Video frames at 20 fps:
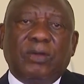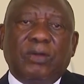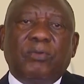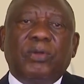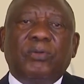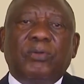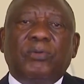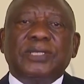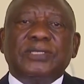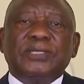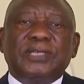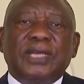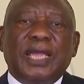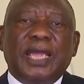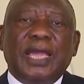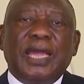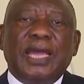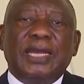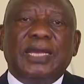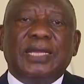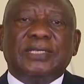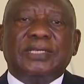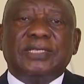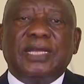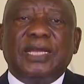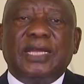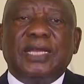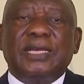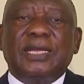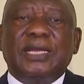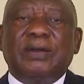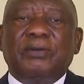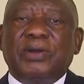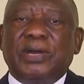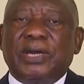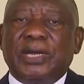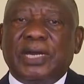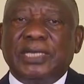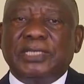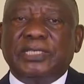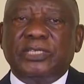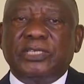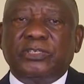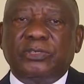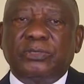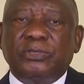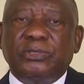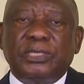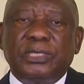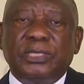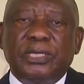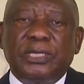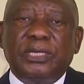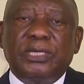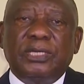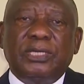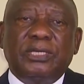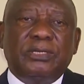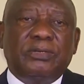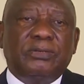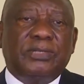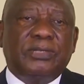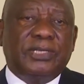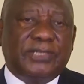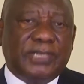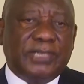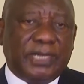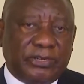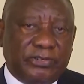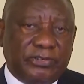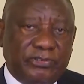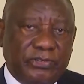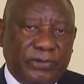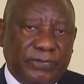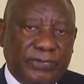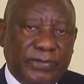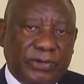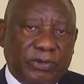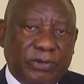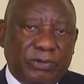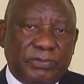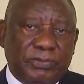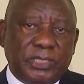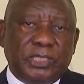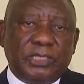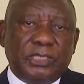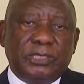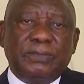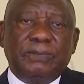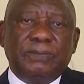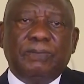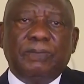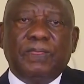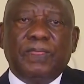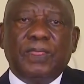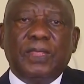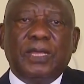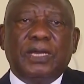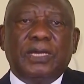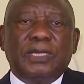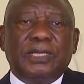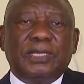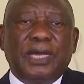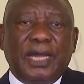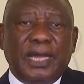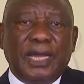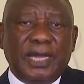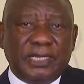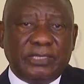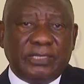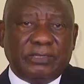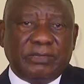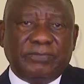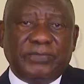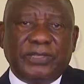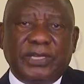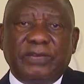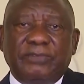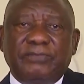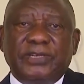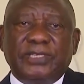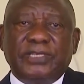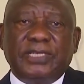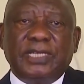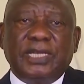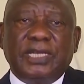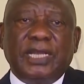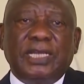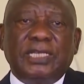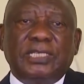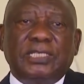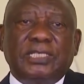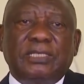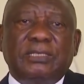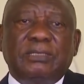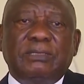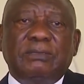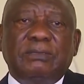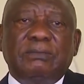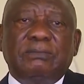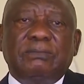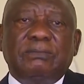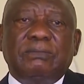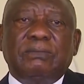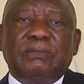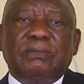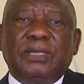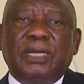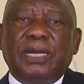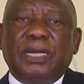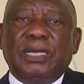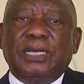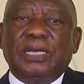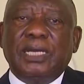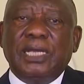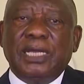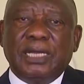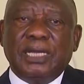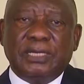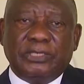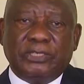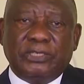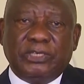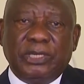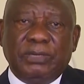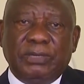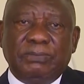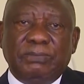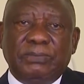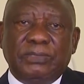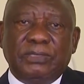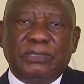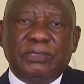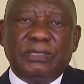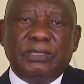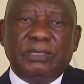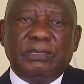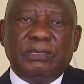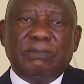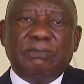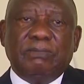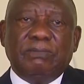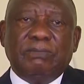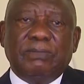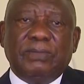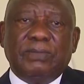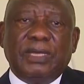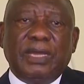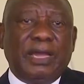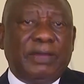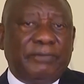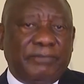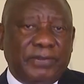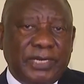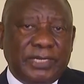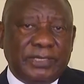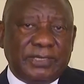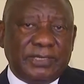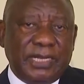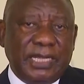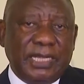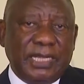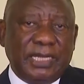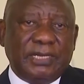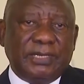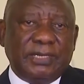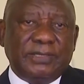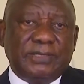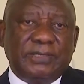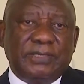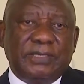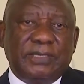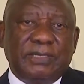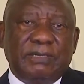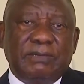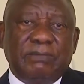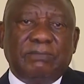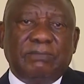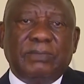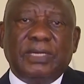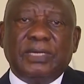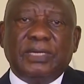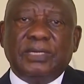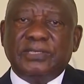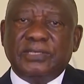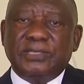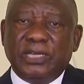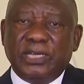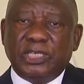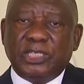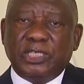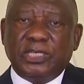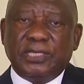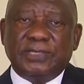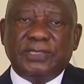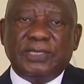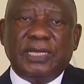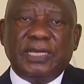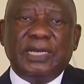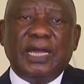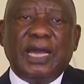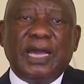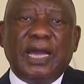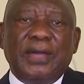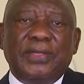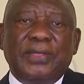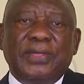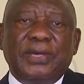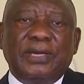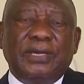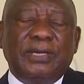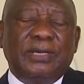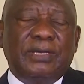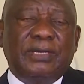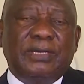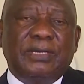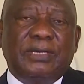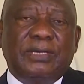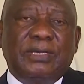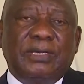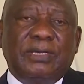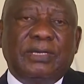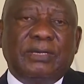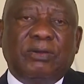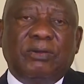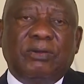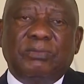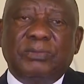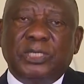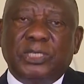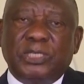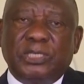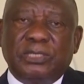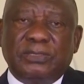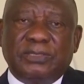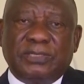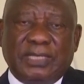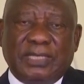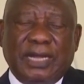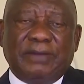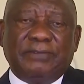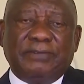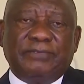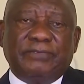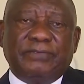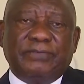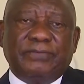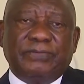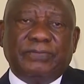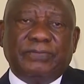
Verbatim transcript: We once again extend our gratitude to the Secretary of the Commission, the heads of the investigation and legal teams, the evidence leaders, the researchers, and other Commission staff.